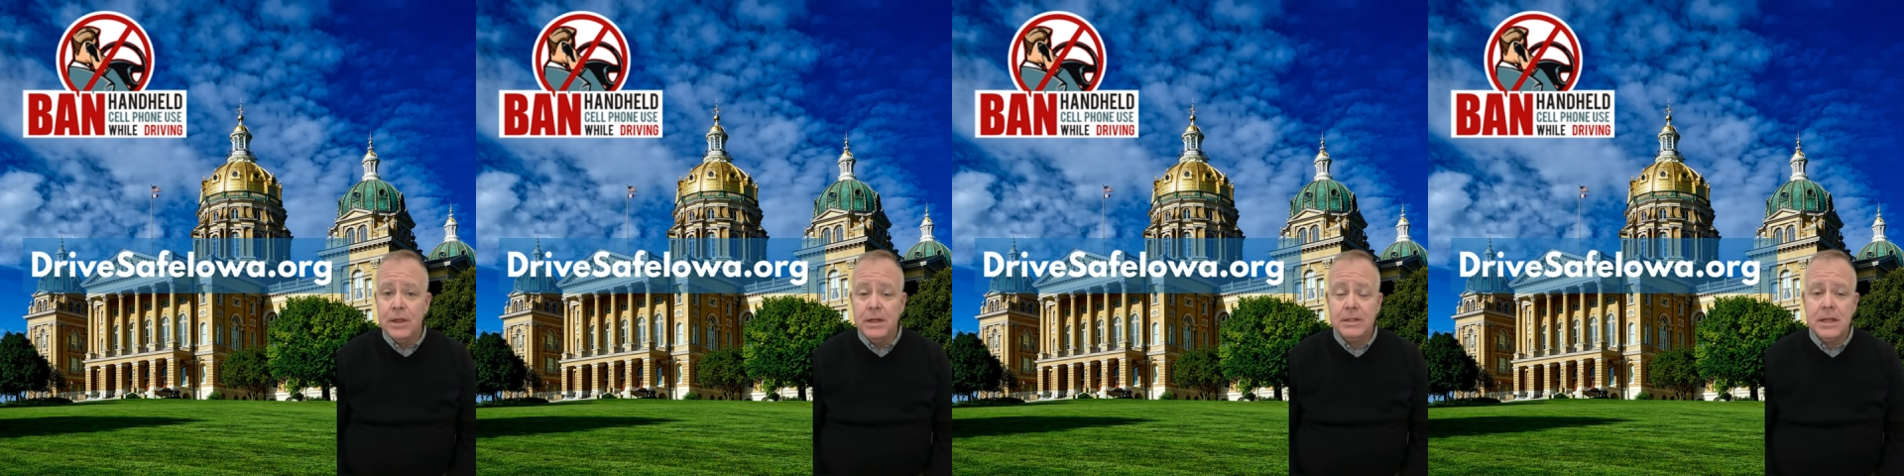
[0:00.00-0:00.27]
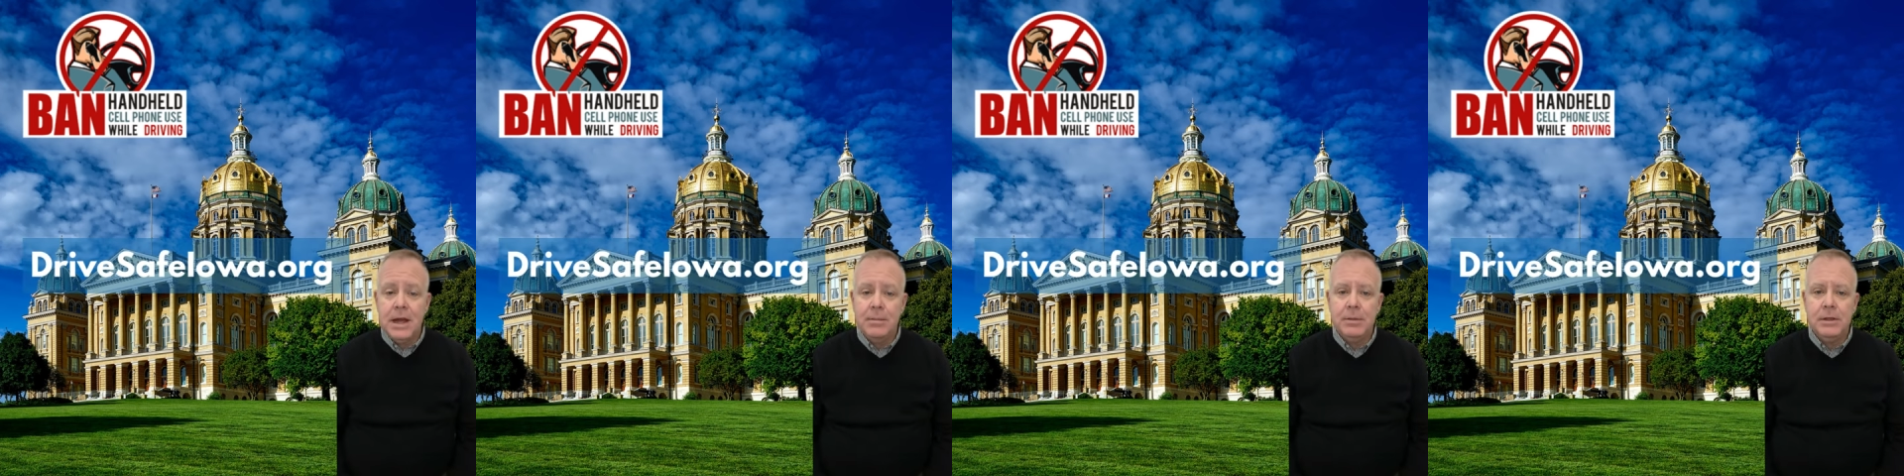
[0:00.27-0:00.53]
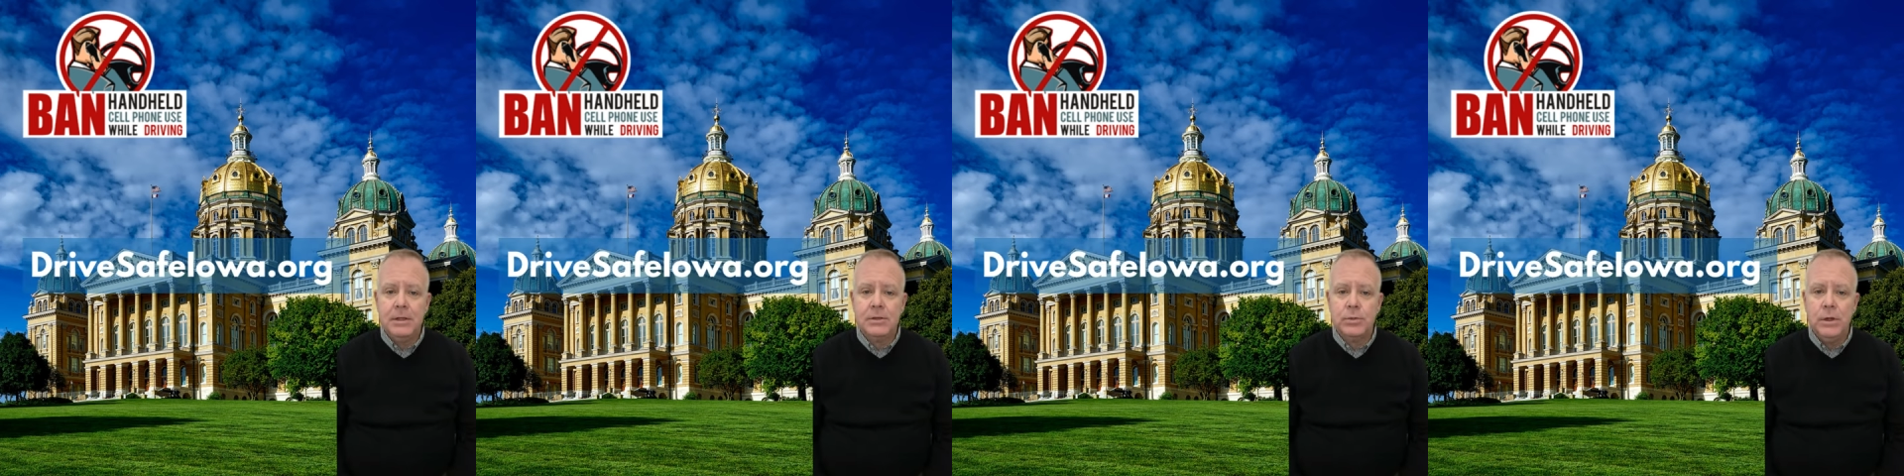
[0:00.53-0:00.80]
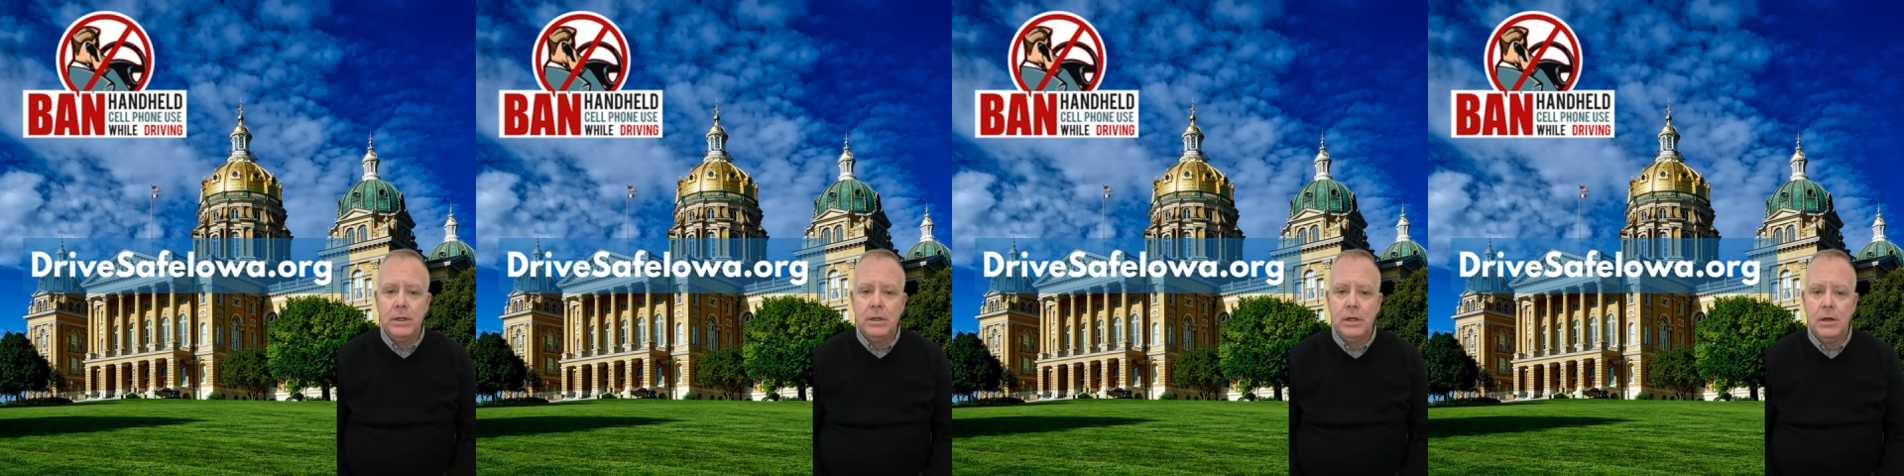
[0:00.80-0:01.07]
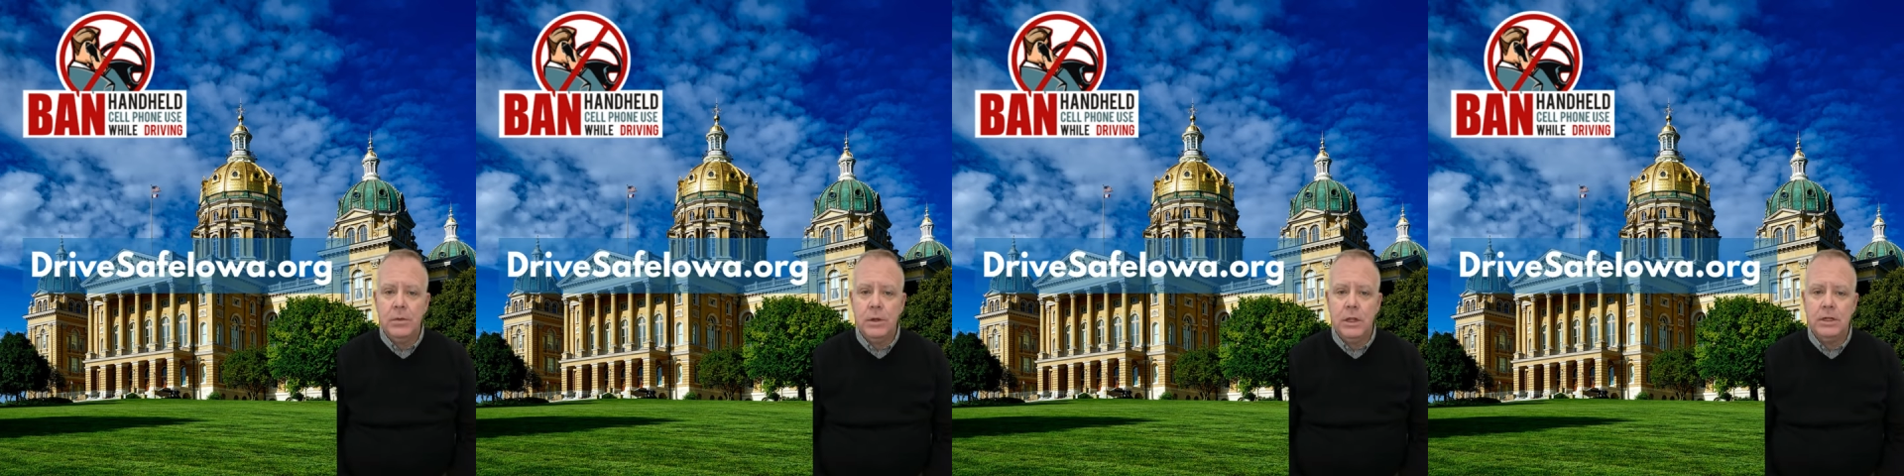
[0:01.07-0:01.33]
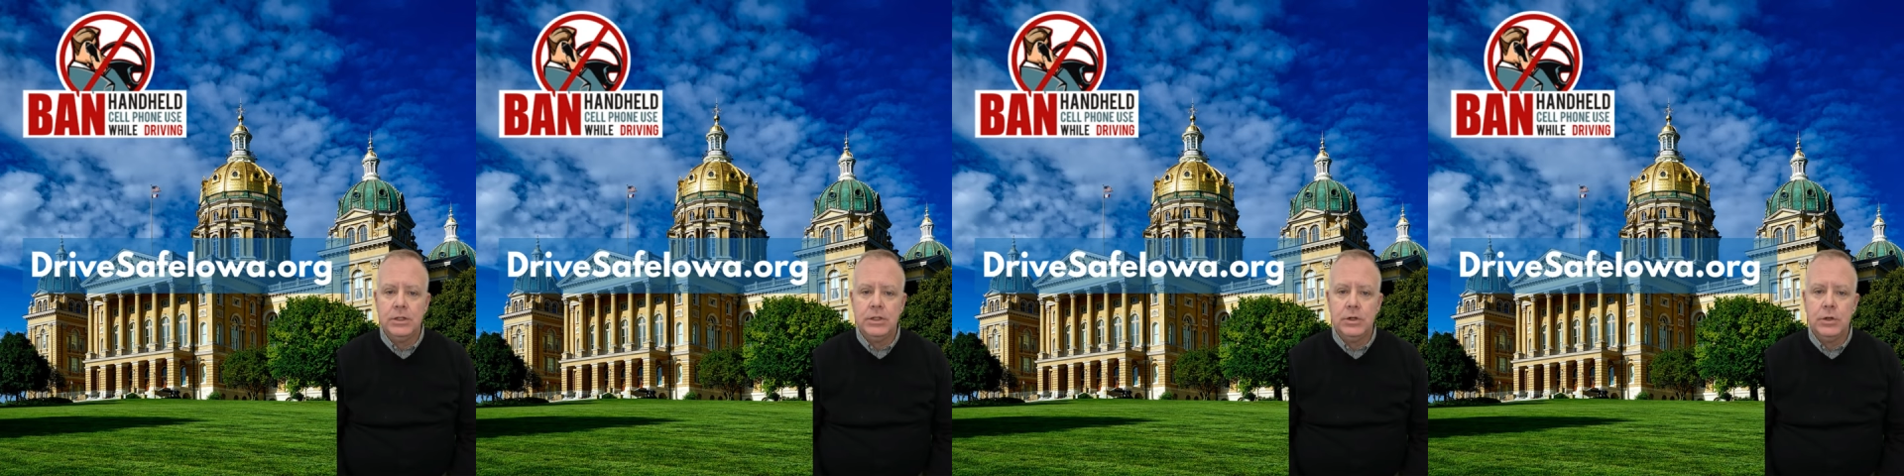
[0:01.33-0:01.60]
things happen this week that I want to
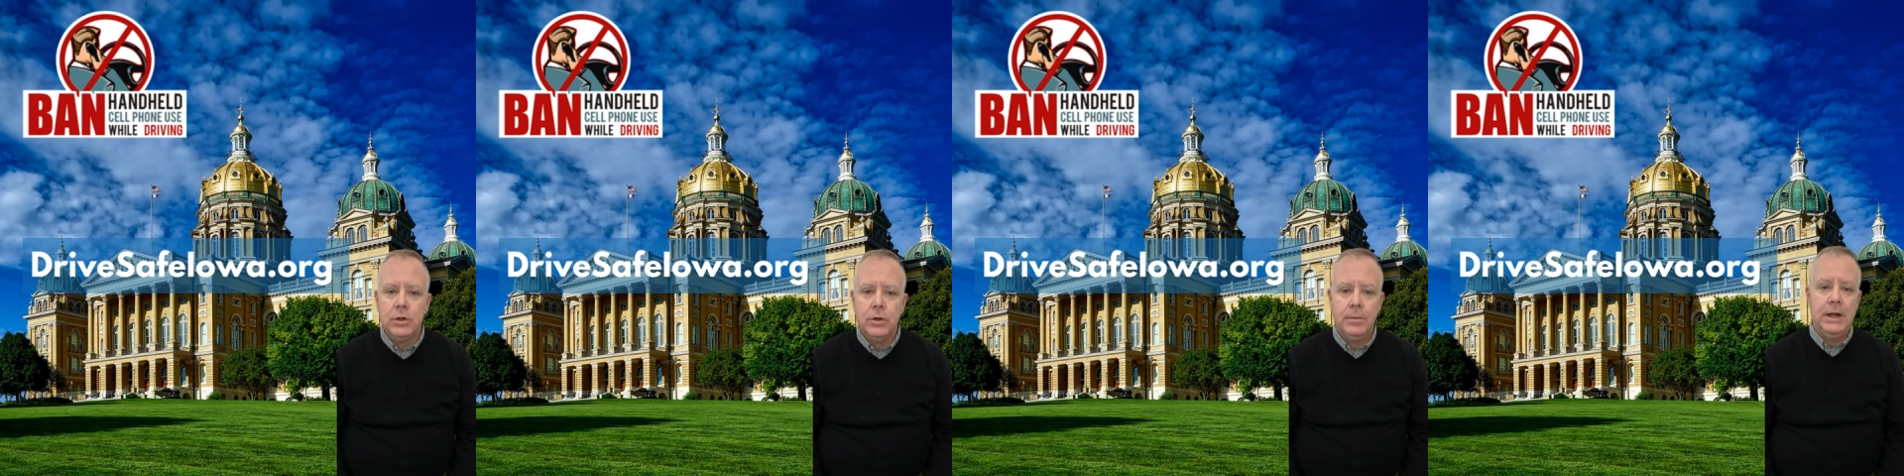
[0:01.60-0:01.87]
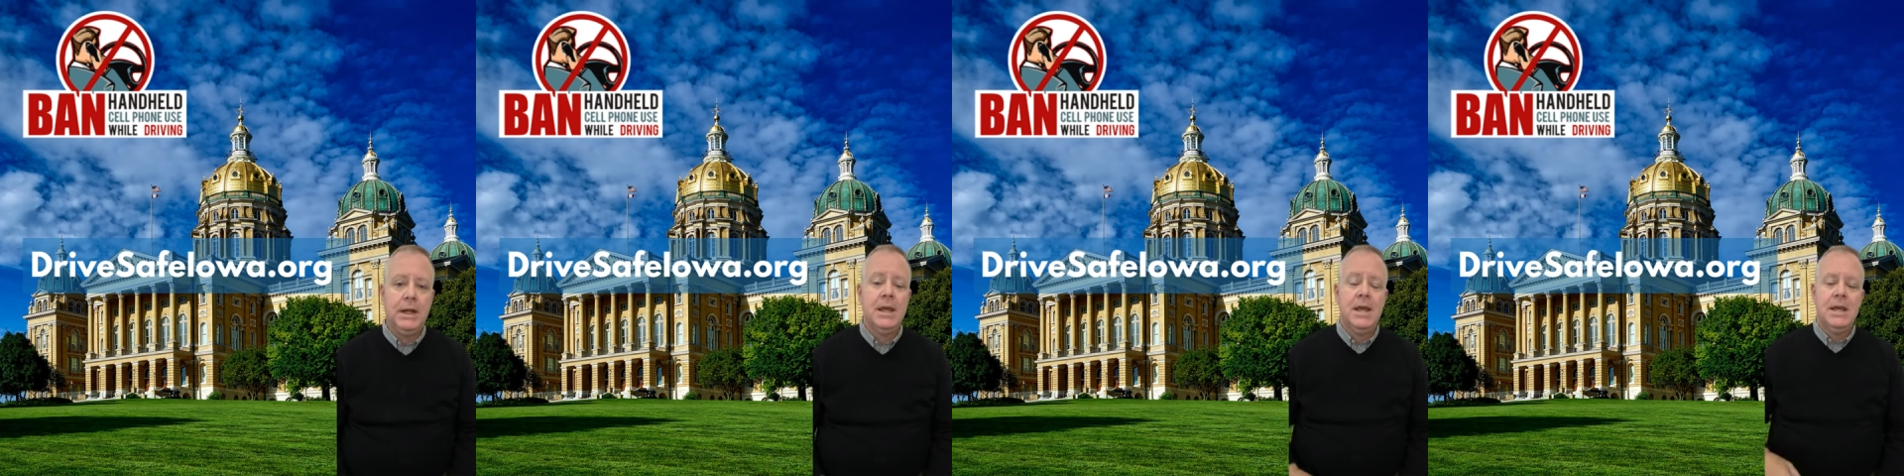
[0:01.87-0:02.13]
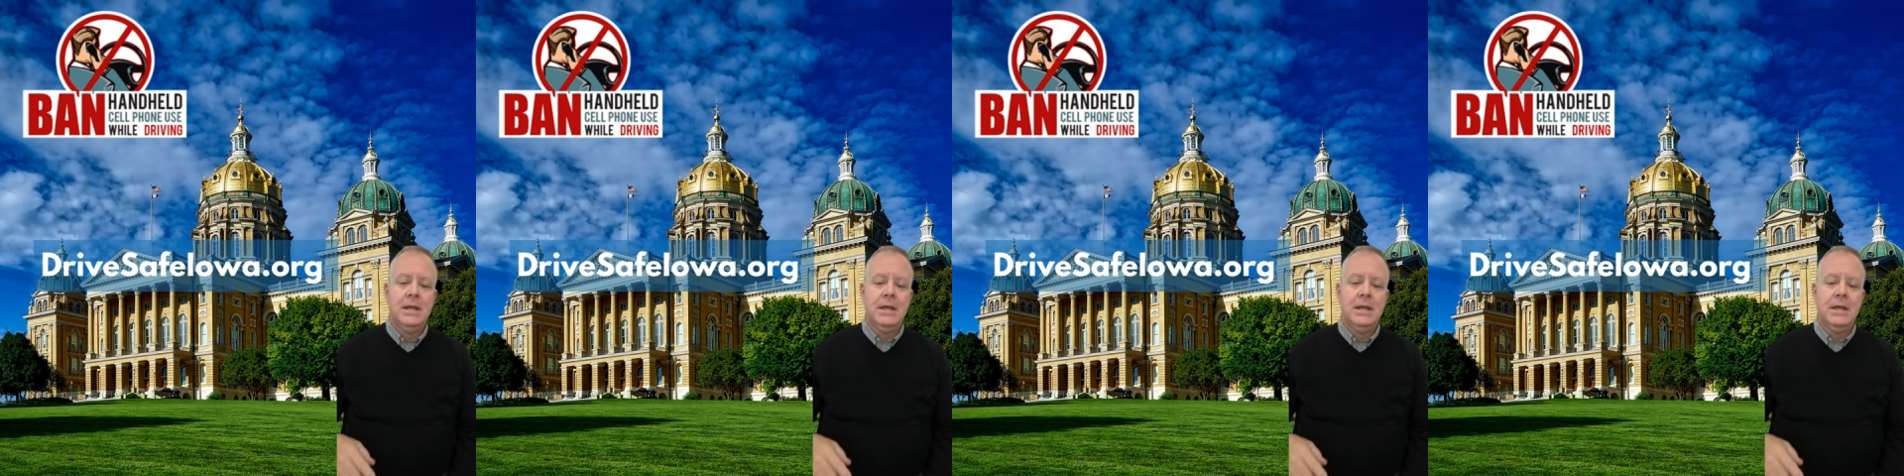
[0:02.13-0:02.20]
let you know about.